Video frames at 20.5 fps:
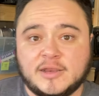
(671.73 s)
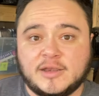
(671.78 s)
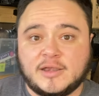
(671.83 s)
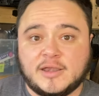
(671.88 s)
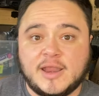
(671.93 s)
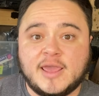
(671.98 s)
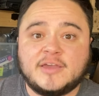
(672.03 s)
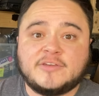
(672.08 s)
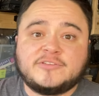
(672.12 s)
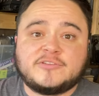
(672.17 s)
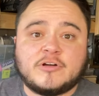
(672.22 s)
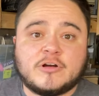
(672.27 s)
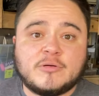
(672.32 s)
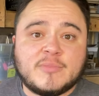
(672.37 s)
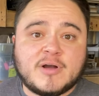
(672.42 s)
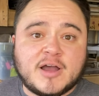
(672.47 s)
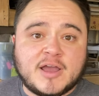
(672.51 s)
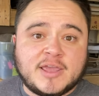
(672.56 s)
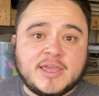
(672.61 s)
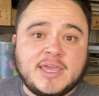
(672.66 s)
Next are
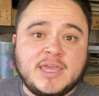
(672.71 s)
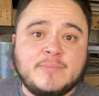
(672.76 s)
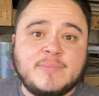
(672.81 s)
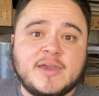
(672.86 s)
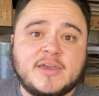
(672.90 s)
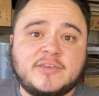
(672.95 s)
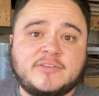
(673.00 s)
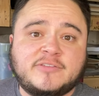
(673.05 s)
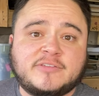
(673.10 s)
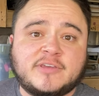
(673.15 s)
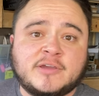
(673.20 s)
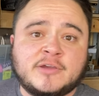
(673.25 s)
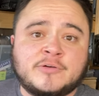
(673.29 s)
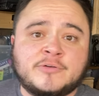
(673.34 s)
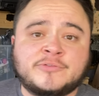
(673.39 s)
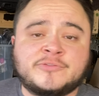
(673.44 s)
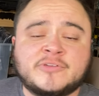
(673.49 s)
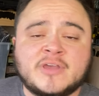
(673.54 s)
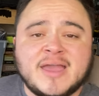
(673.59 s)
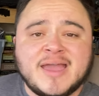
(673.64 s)
my eBay
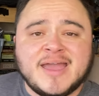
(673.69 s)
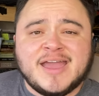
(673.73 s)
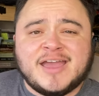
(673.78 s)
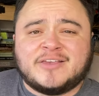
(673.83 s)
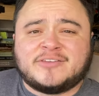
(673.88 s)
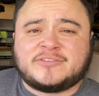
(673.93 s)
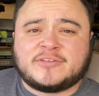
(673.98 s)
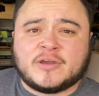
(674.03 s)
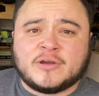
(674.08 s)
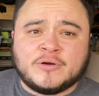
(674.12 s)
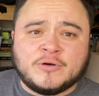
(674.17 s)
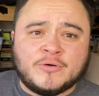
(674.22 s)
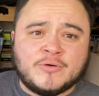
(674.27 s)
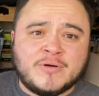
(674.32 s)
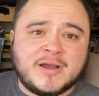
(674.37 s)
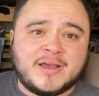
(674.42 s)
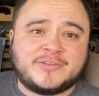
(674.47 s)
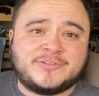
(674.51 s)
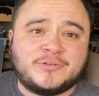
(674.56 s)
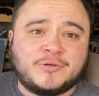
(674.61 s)
sales. So
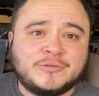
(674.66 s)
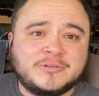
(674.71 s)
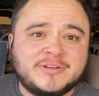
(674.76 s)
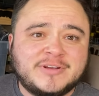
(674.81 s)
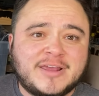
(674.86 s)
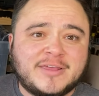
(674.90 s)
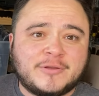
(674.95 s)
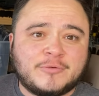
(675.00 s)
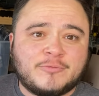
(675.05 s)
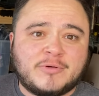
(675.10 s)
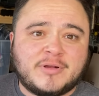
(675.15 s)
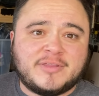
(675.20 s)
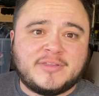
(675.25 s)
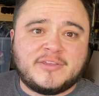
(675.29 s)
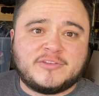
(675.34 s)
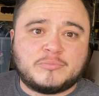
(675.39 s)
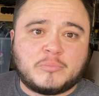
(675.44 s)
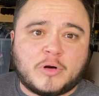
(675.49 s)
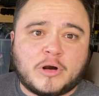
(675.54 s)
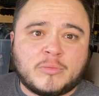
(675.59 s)
sold another one of
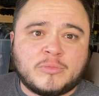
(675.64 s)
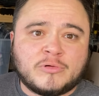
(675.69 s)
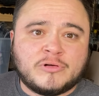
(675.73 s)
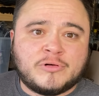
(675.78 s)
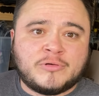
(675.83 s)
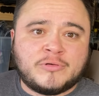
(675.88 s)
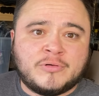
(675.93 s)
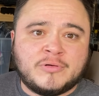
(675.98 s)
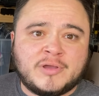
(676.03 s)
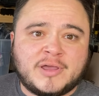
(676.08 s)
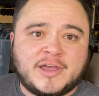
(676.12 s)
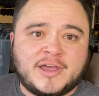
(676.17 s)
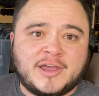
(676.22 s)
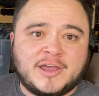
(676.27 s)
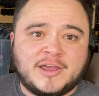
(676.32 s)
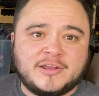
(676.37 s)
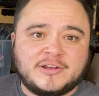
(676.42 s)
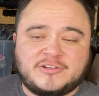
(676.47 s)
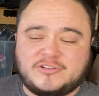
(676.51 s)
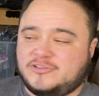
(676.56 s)
these
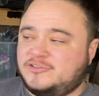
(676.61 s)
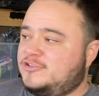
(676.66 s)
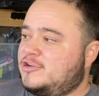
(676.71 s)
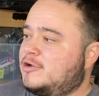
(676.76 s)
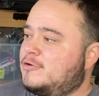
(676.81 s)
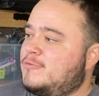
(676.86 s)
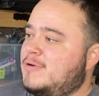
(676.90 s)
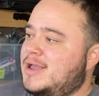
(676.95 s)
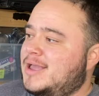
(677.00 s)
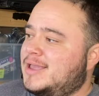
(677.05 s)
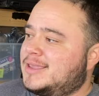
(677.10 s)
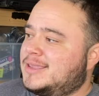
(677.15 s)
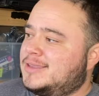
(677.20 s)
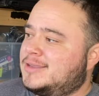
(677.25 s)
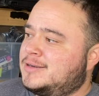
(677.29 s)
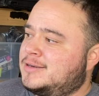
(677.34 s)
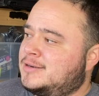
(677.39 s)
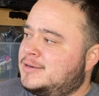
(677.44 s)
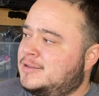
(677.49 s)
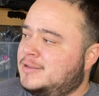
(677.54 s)
Marlboro Chuck
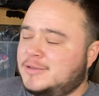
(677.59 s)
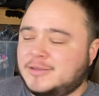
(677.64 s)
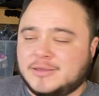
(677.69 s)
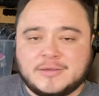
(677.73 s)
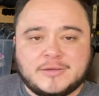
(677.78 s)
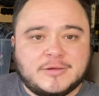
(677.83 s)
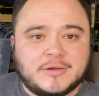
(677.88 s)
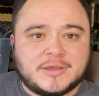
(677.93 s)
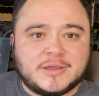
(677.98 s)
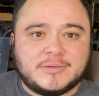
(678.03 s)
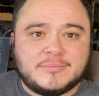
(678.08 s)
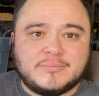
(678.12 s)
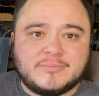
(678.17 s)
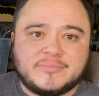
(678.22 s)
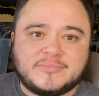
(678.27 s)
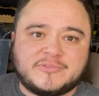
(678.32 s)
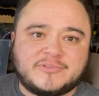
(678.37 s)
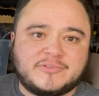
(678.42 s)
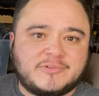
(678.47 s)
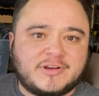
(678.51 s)
Wagon
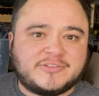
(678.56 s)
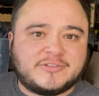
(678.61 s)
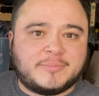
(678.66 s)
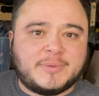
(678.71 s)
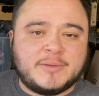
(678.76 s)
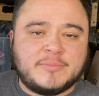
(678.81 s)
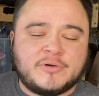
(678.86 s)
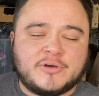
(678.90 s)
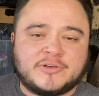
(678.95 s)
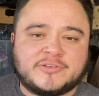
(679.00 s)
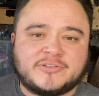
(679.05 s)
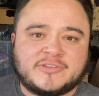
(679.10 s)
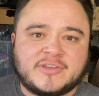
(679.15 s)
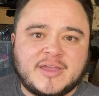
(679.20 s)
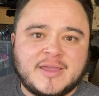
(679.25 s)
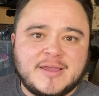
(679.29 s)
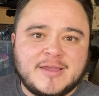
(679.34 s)
cooking recipe books.